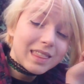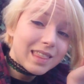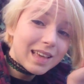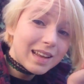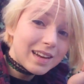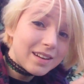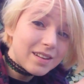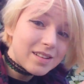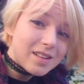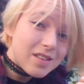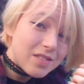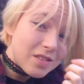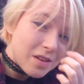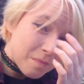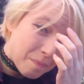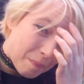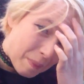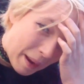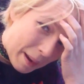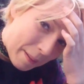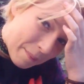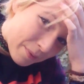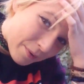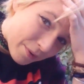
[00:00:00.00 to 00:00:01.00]
than other
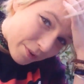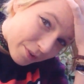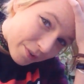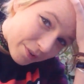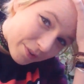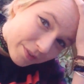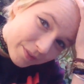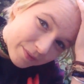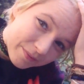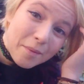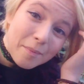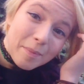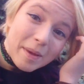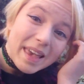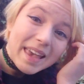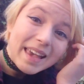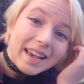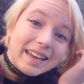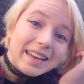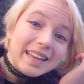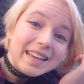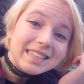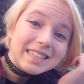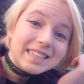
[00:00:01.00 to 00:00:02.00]
people, you're
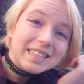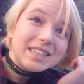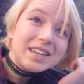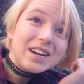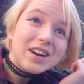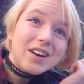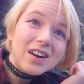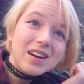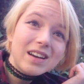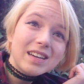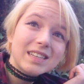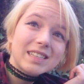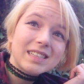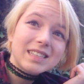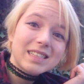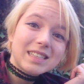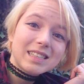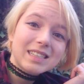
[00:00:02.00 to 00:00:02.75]
being an easy target.